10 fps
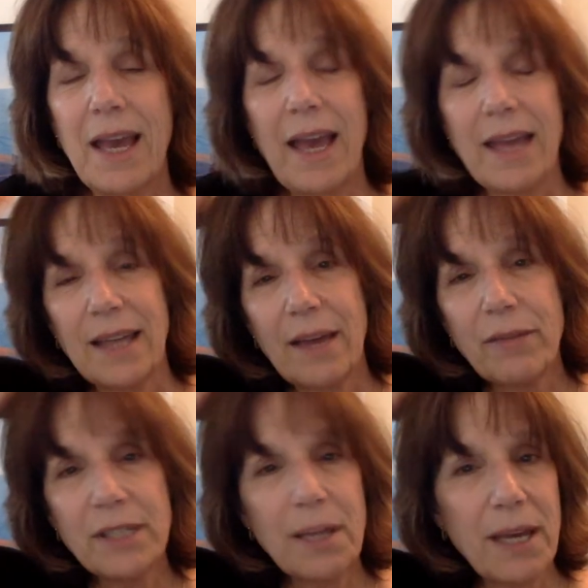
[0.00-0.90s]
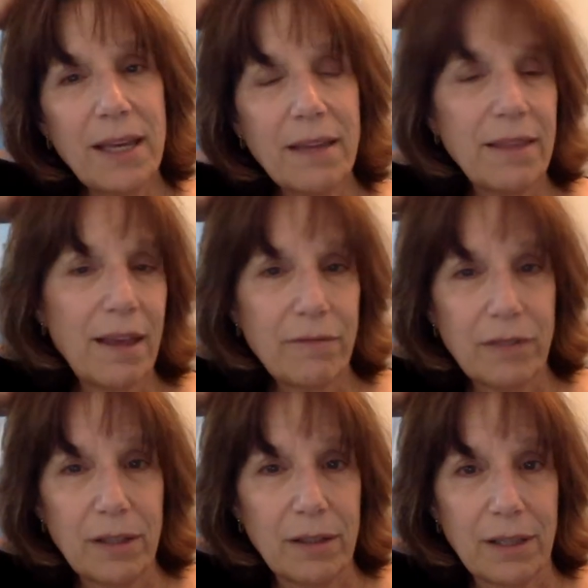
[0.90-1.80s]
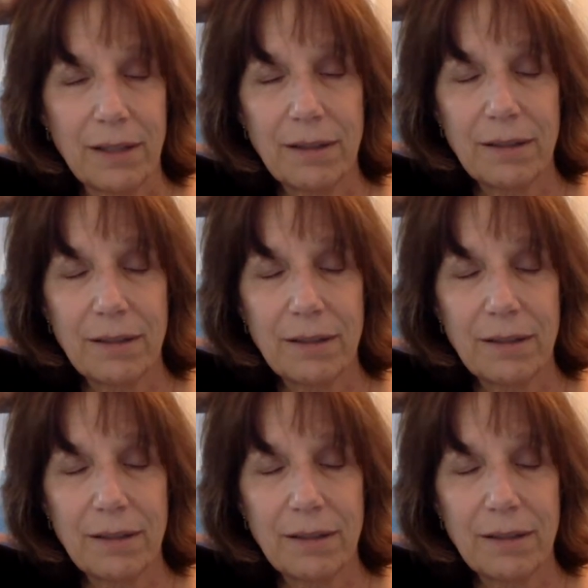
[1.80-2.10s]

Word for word: And every time I get that feeling,